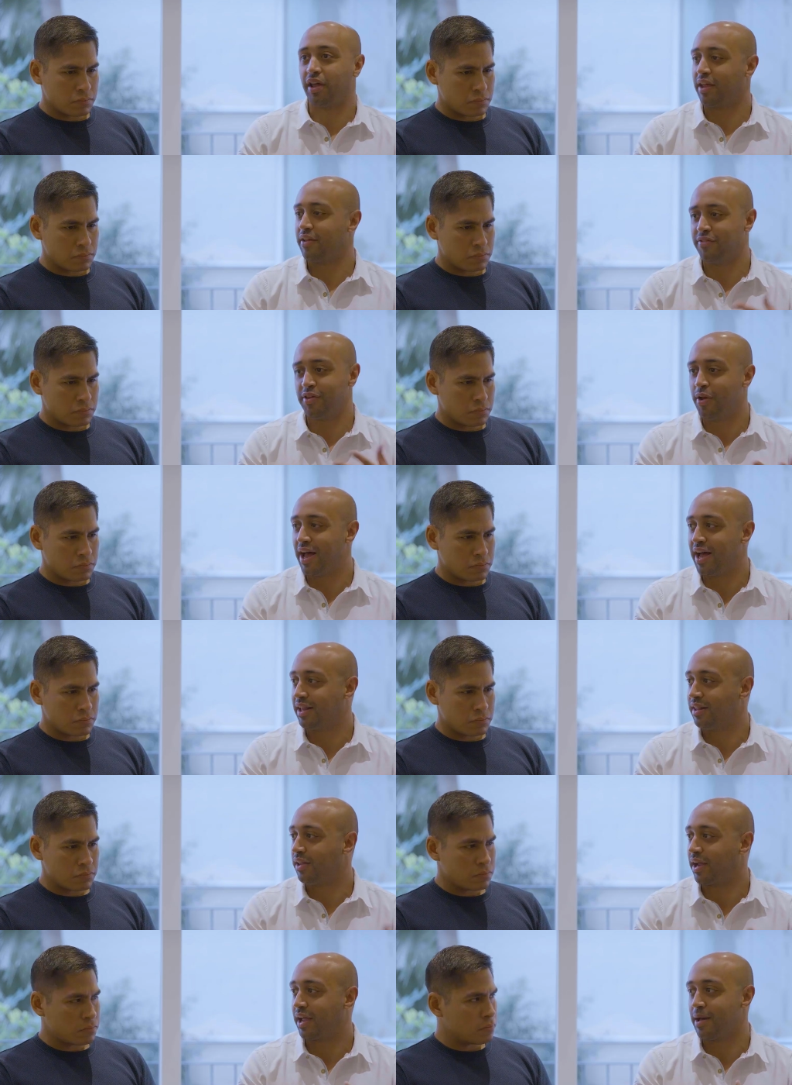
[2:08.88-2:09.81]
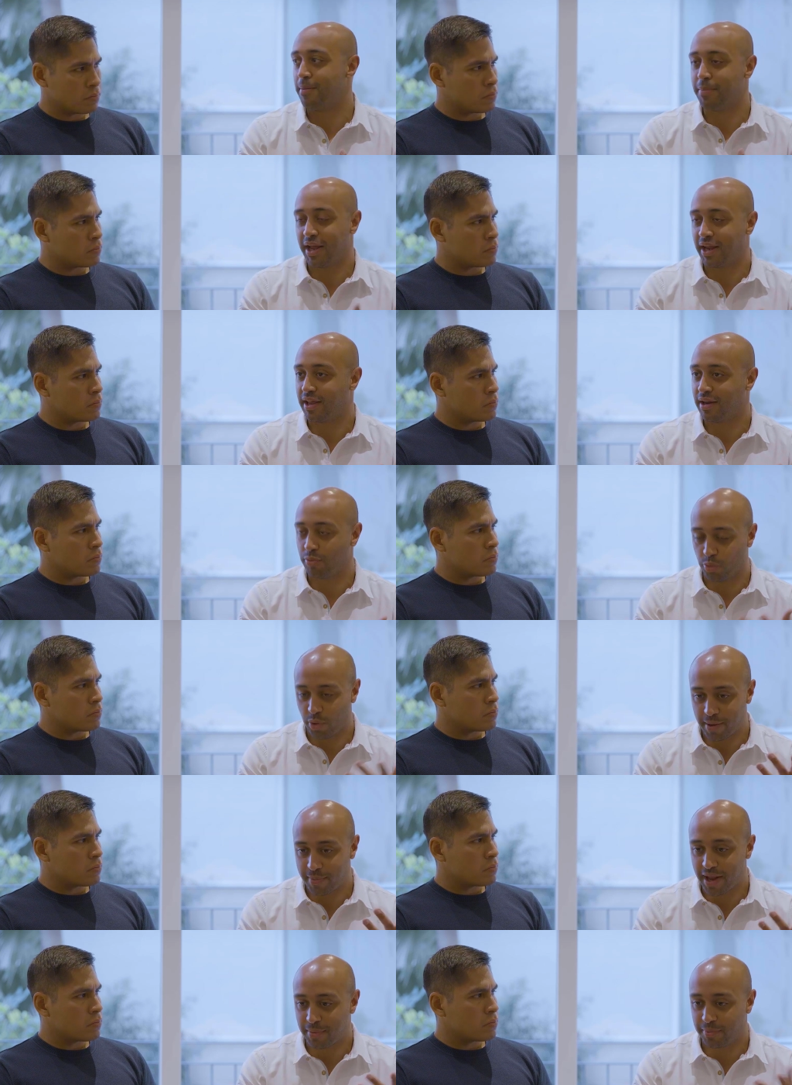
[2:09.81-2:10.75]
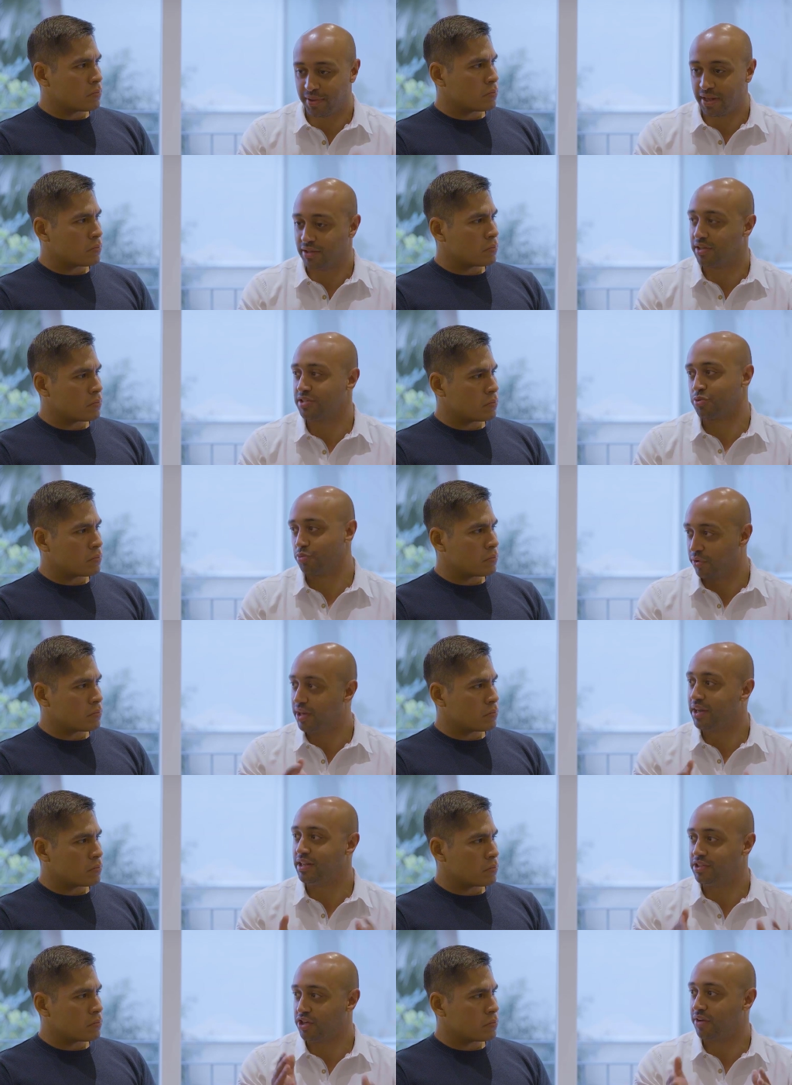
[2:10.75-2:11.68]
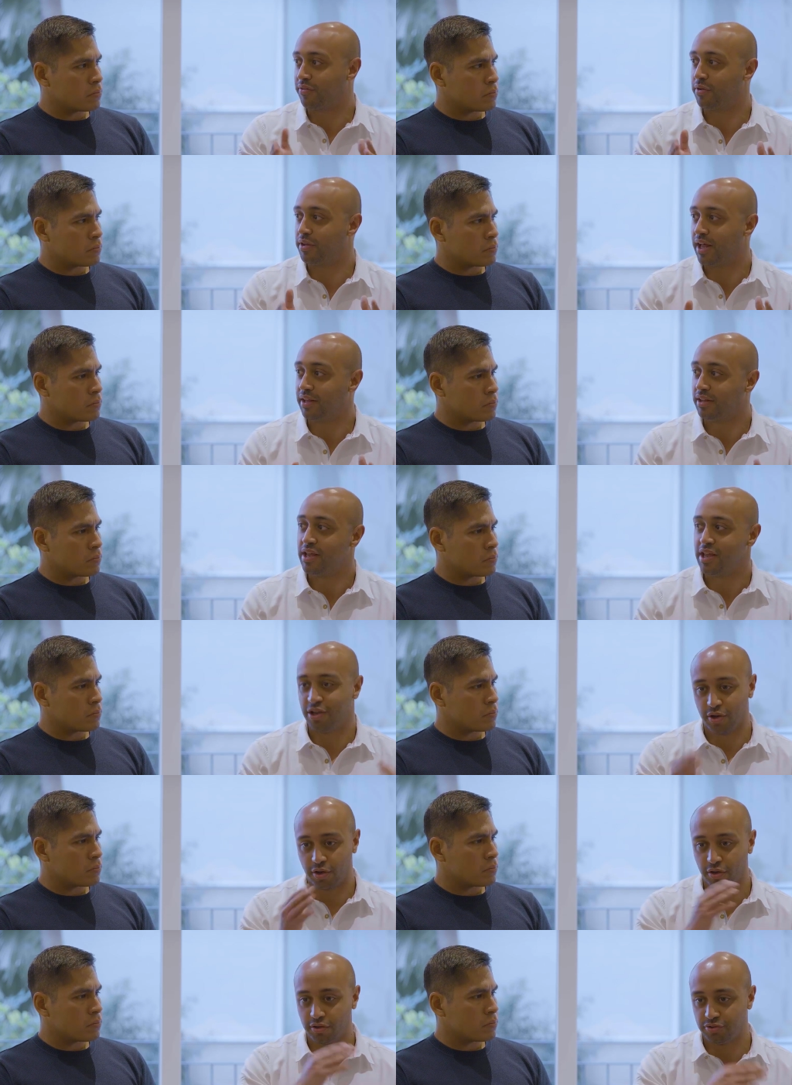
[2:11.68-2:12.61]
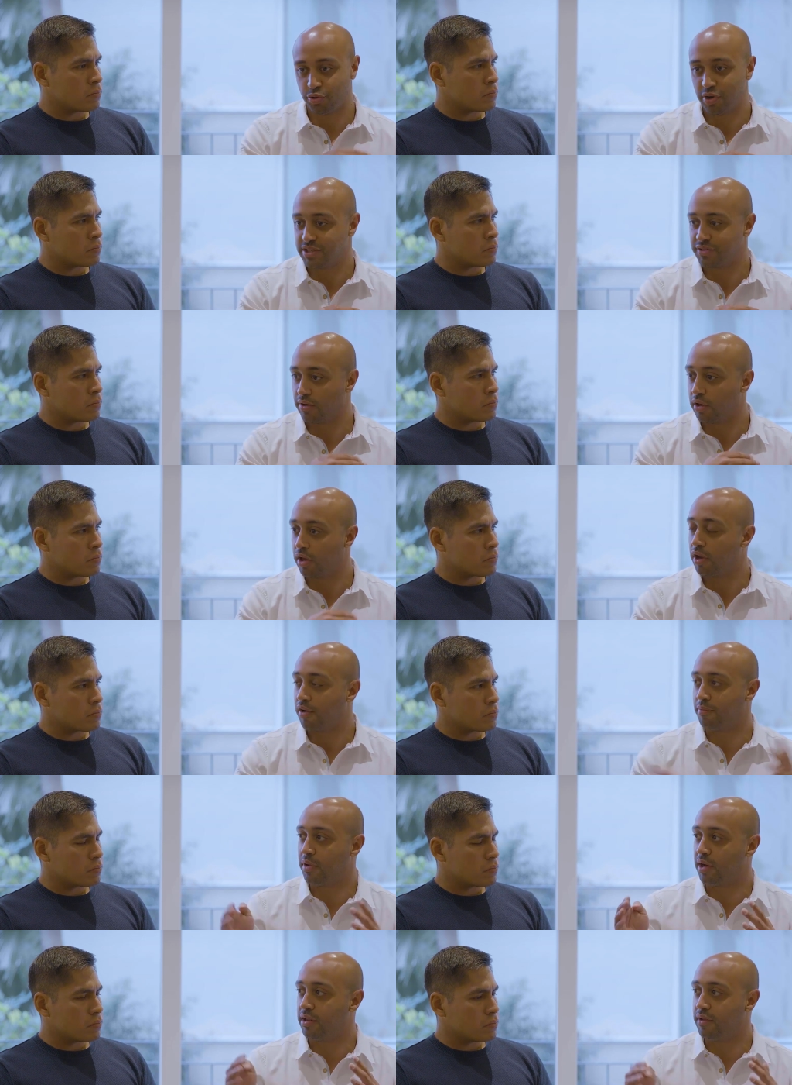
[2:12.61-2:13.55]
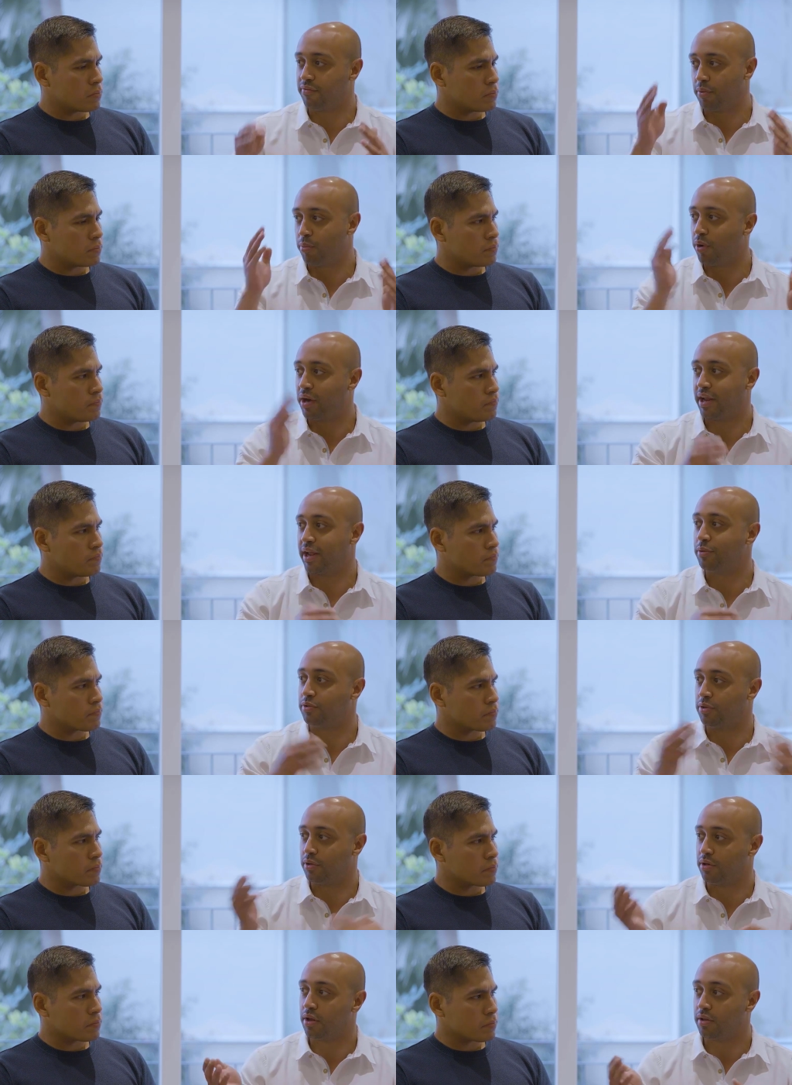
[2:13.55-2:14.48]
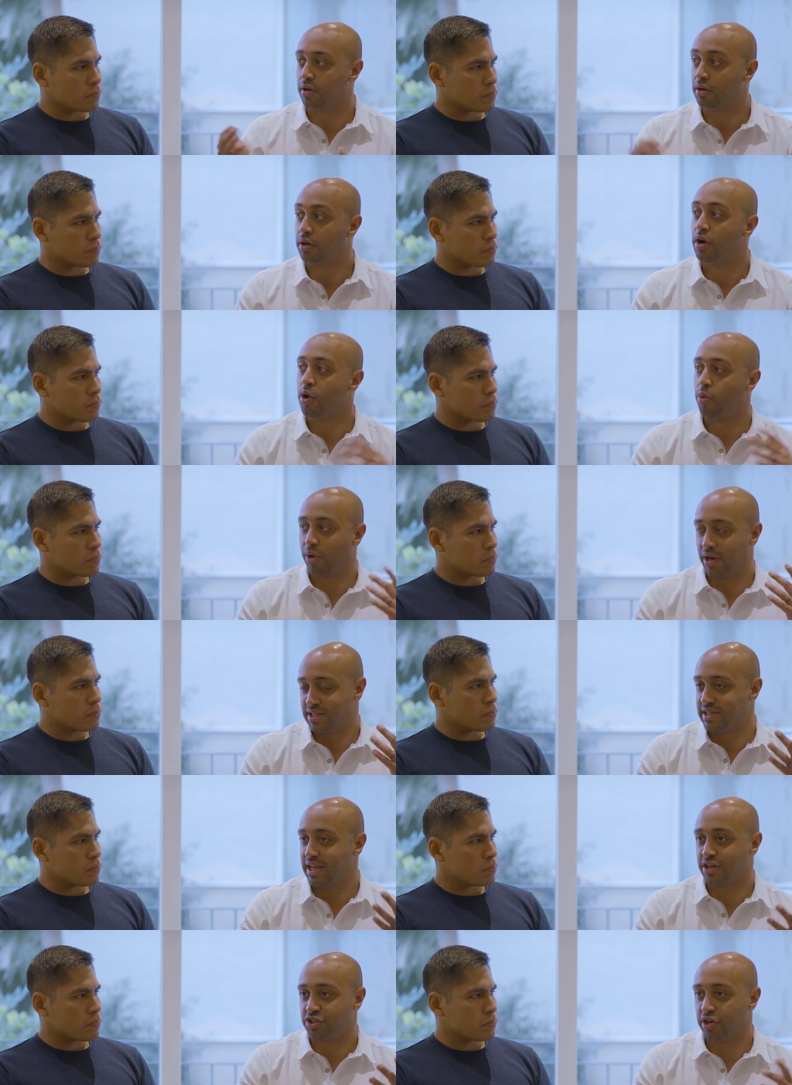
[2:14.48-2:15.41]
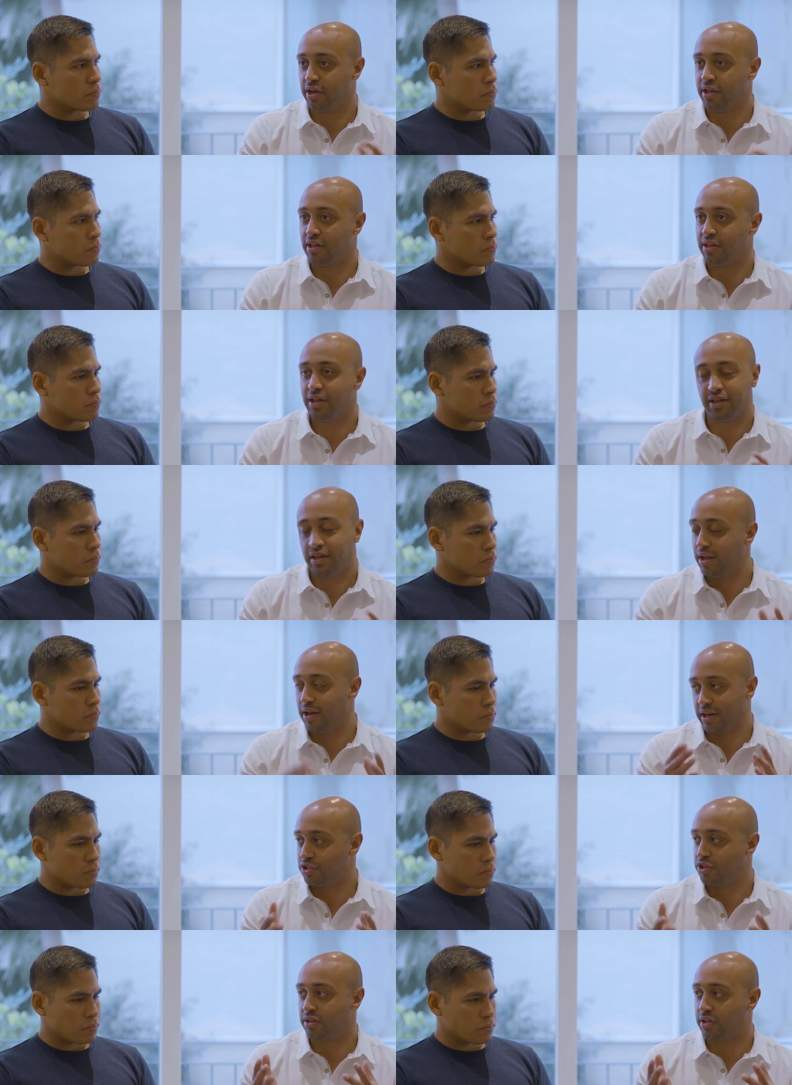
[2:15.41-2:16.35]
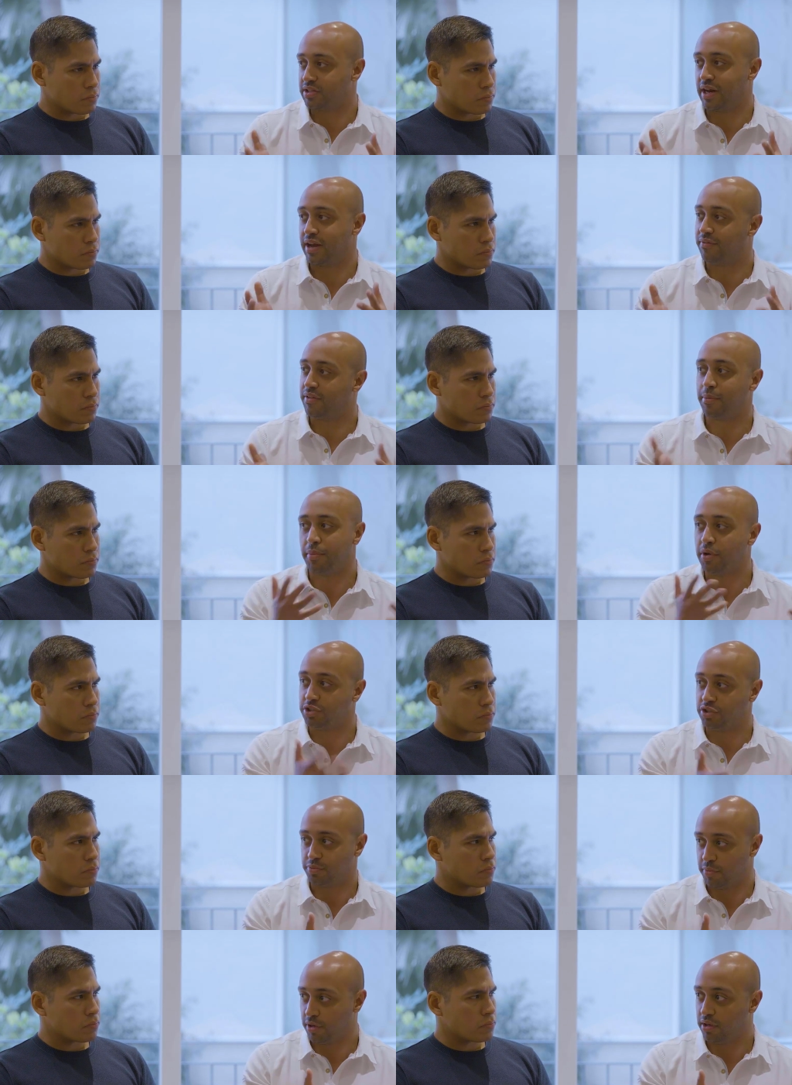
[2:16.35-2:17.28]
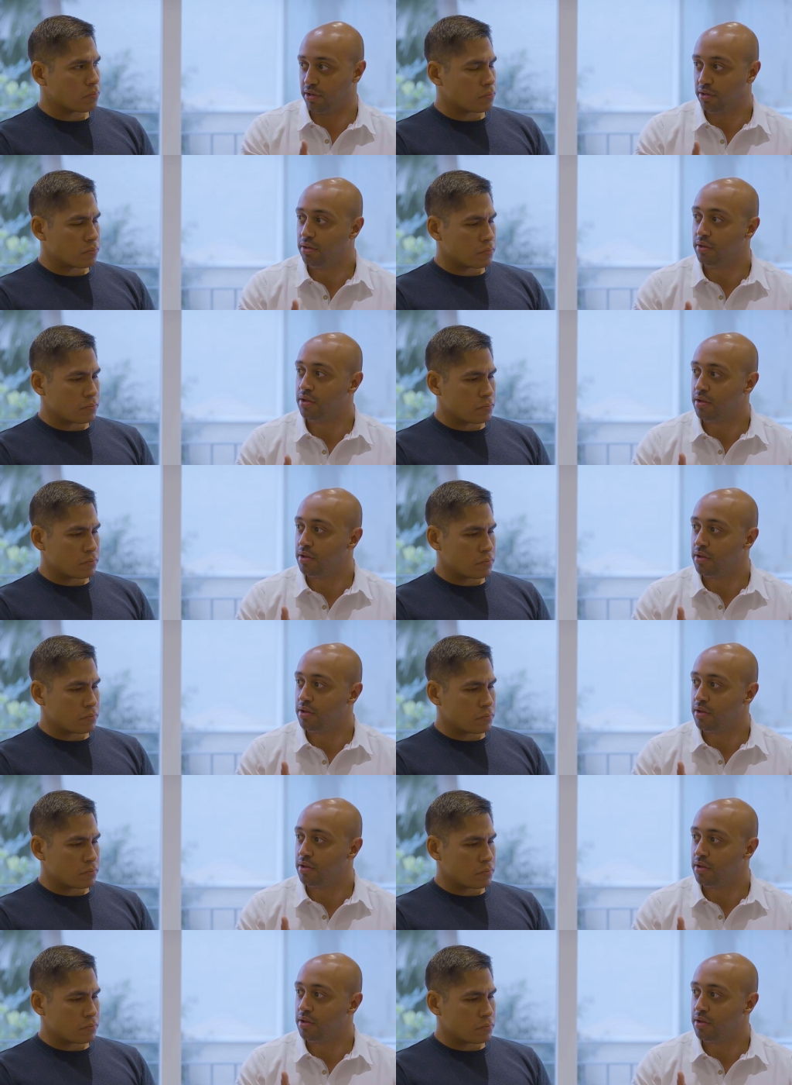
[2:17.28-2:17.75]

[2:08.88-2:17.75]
Speaker 1: like if you had like a banking web app that doesn't really check for that, you could transfer a lot of money from one account to another. Well, it's actually it actually doesn't have that much money,